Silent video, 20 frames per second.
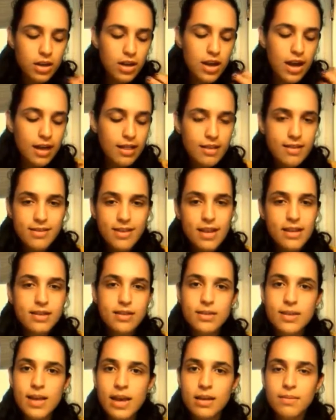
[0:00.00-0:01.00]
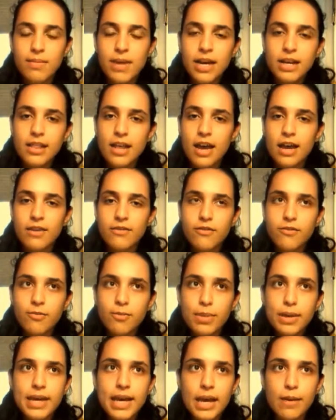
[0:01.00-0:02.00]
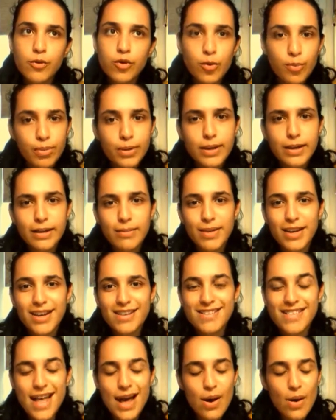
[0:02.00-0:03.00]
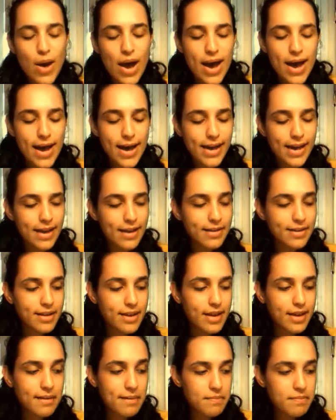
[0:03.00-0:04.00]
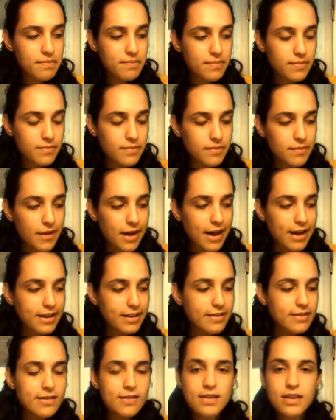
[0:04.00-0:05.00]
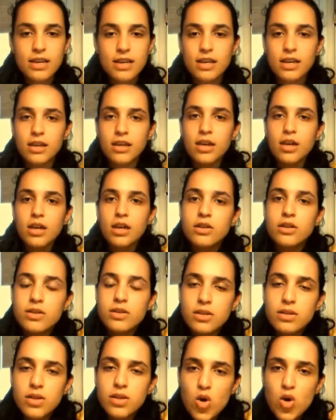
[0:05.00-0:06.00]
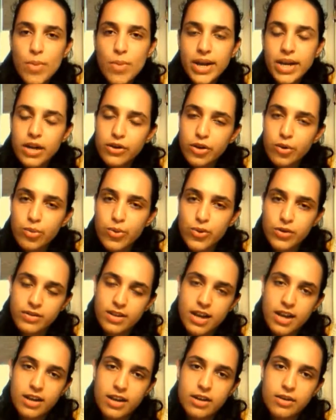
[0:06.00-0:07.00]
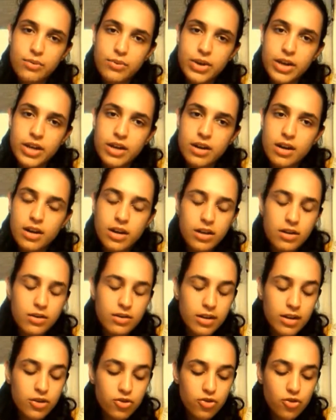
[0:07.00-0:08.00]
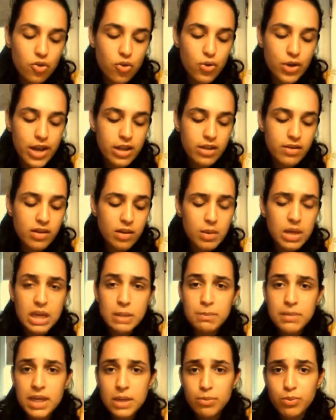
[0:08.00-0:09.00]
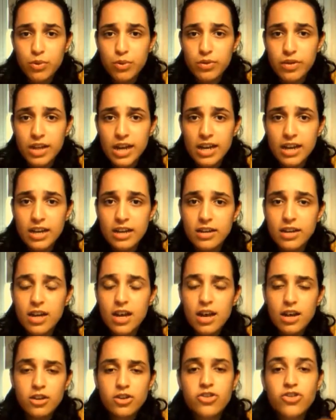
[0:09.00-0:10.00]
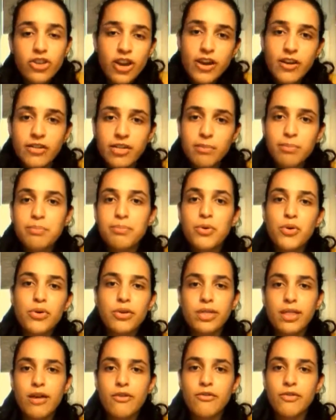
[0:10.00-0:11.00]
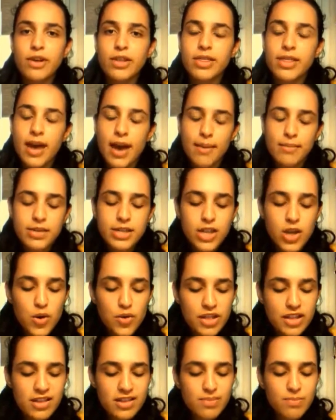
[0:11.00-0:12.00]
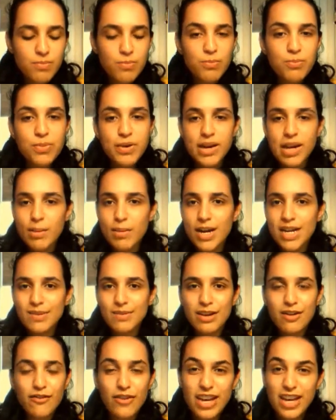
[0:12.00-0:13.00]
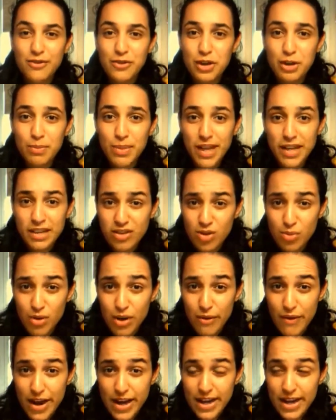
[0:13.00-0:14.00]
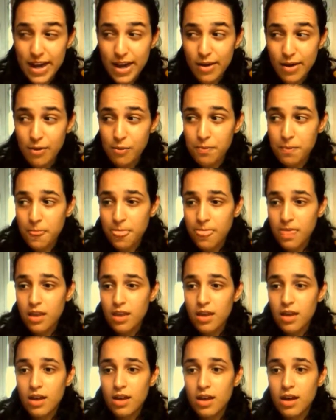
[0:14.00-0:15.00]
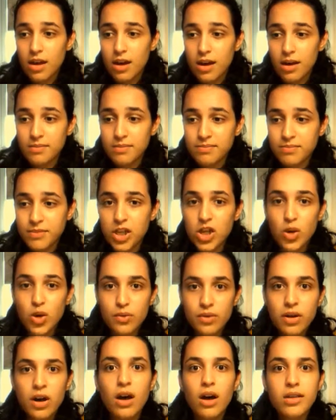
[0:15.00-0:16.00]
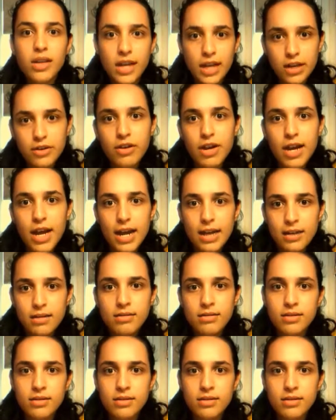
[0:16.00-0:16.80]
And since then, my life became complete because now I see so many new books that I can read and I can enjoy, and so many people that I can share the book love with them. So it's pretty much my favorite place to be right now. On the internet.